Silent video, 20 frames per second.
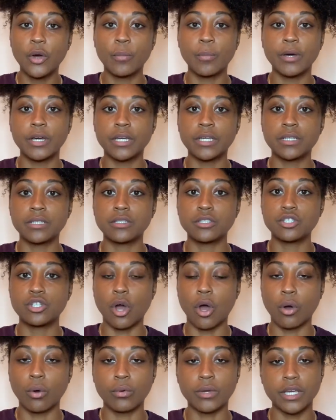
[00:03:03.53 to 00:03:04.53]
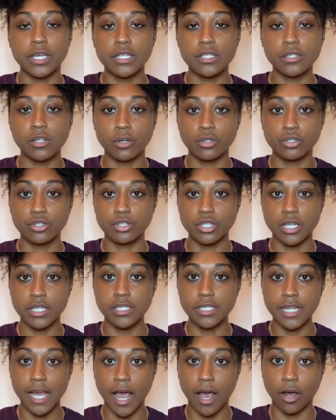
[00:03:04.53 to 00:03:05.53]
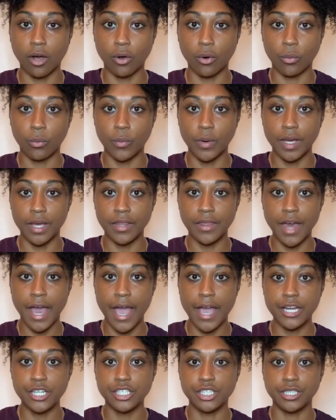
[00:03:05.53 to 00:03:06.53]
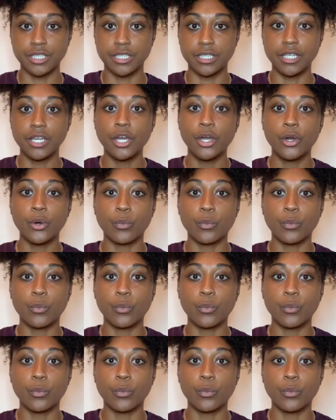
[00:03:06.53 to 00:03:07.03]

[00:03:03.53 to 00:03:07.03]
but don't get so stressed out with actually